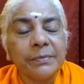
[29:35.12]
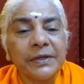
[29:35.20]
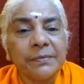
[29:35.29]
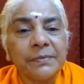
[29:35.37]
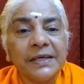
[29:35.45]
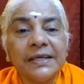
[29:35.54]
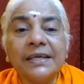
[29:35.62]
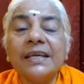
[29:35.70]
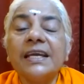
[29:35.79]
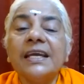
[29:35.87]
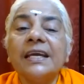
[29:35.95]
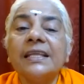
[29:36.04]
Brahma,
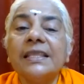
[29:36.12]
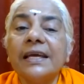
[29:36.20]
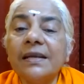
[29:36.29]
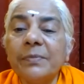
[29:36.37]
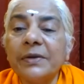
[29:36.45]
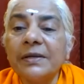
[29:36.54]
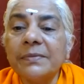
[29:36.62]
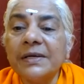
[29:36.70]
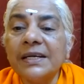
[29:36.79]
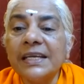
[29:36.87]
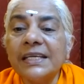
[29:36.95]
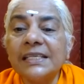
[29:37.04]
and that
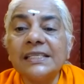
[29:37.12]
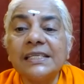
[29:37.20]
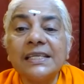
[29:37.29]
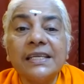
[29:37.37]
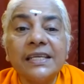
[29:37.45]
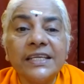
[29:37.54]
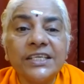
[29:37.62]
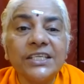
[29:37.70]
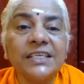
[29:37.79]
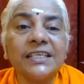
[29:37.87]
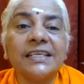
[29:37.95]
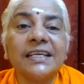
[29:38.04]
Brahma is
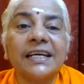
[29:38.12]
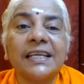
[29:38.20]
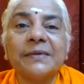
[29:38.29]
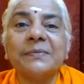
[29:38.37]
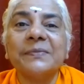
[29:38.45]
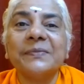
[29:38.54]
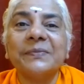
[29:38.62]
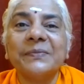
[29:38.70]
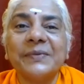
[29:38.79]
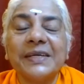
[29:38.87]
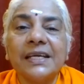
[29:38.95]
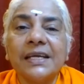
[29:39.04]

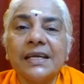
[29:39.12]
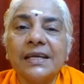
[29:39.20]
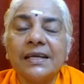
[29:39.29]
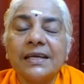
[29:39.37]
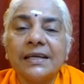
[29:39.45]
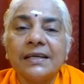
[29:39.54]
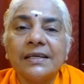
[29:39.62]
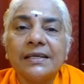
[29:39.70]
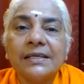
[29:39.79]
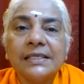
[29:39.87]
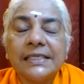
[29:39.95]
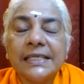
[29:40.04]
Nishkalam.
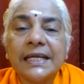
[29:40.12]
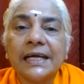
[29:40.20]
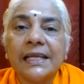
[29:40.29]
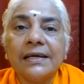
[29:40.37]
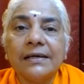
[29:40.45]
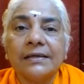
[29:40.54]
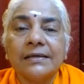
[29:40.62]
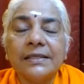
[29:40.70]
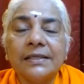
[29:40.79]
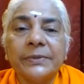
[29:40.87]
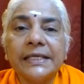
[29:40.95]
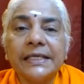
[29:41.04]
See, Kala,
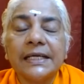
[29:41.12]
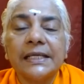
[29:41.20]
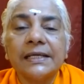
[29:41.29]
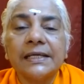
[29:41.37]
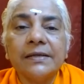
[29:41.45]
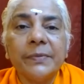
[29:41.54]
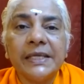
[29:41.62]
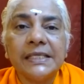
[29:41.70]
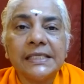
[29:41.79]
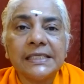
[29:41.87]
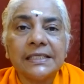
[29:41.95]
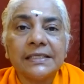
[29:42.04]
the word Kala
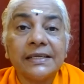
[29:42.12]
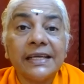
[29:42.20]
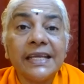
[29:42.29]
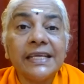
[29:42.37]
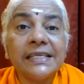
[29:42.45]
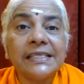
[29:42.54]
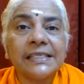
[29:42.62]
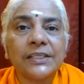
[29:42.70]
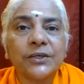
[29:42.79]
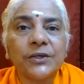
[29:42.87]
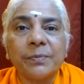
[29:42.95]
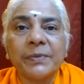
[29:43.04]
means rays
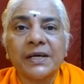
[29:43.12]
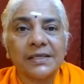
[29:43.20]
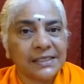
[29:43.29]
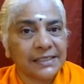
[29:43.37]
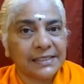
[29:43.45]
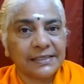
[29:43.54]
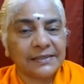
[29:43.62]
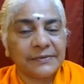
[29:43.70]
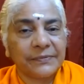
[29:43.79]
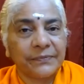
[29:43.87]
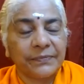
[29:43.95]
or parts.